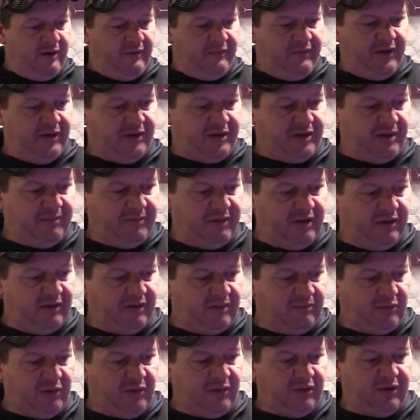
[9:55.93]
fish are going to be a
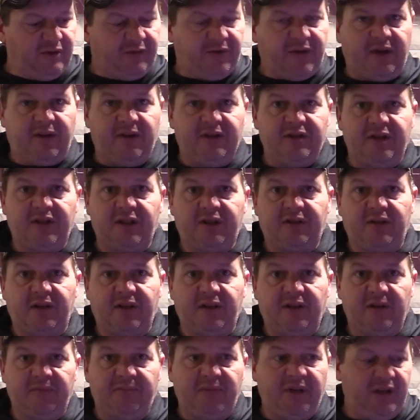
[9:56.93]
little more lethargic, they're
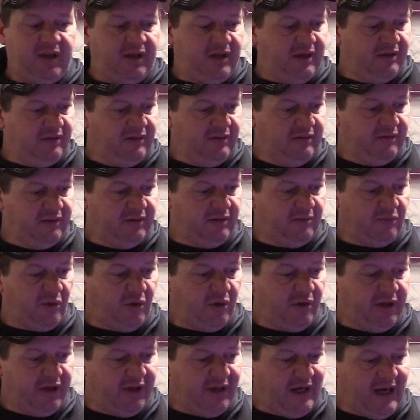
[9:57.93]
going to be a little
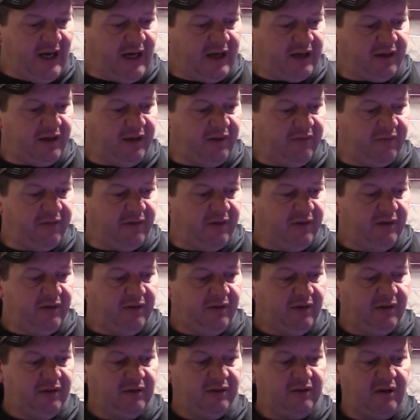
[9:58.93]
more inactive,
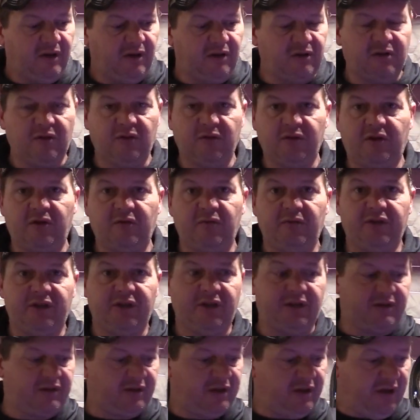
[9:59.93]
I'll go to
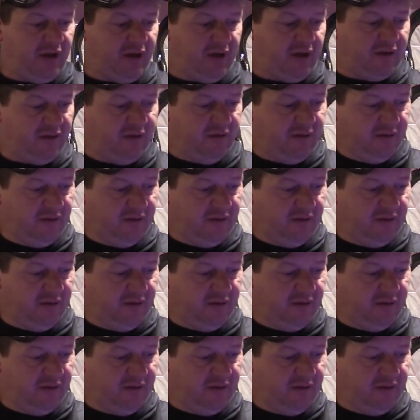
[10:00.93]
just, I'll